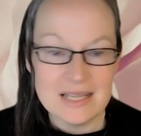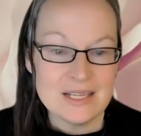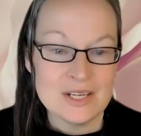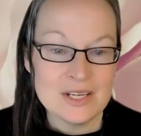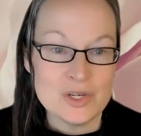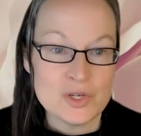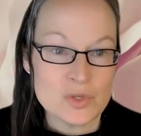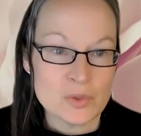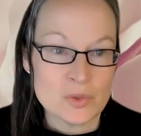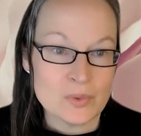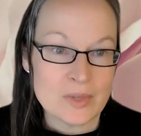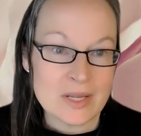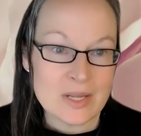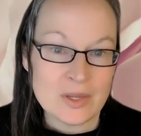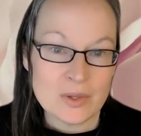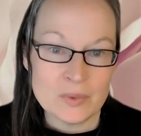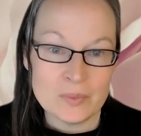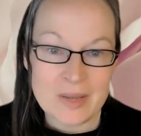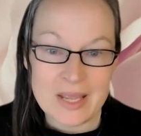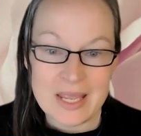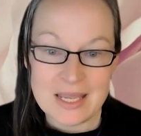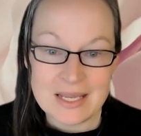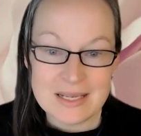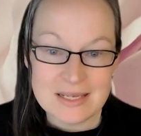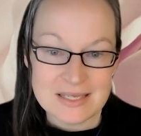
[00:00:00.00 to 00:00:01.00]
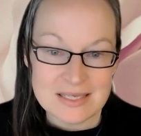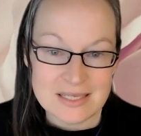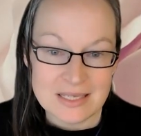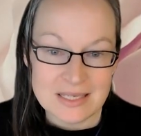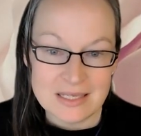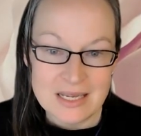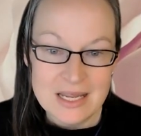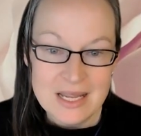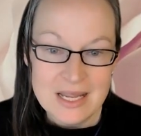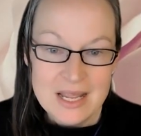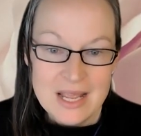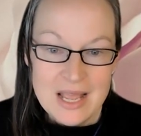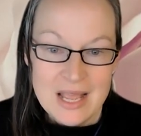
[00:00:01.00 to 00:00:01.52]
Enjoy your weeks, and
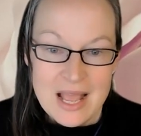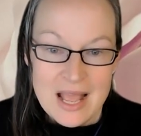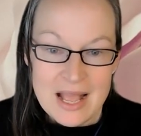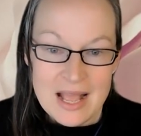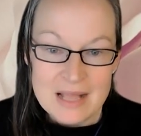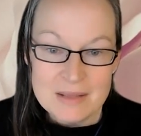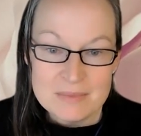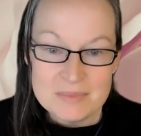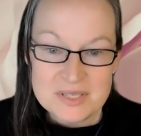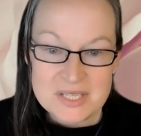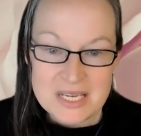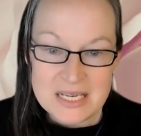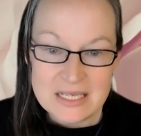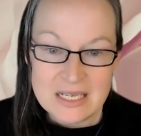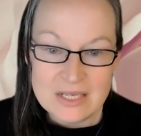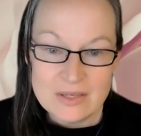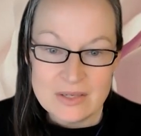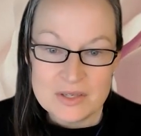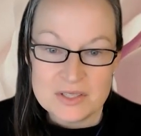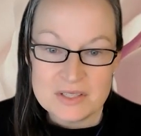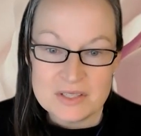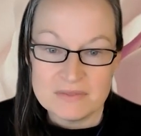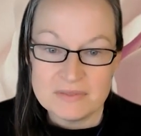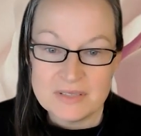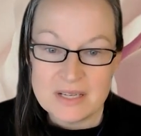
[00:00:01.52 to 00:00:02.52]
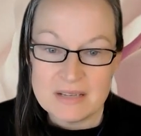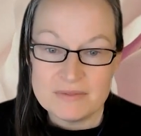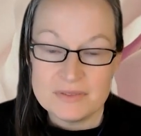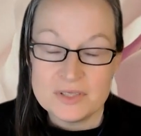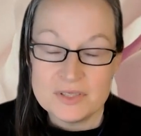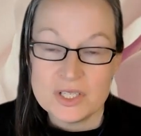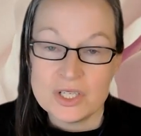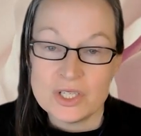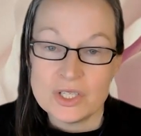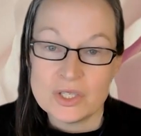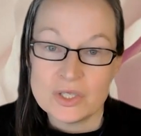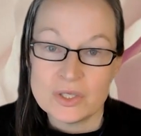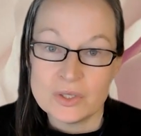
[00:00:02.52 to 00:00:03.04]
sending lots of love to
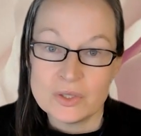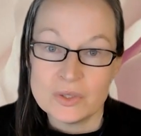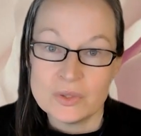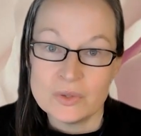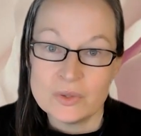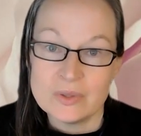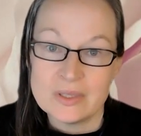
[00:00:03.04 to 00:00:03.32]
you,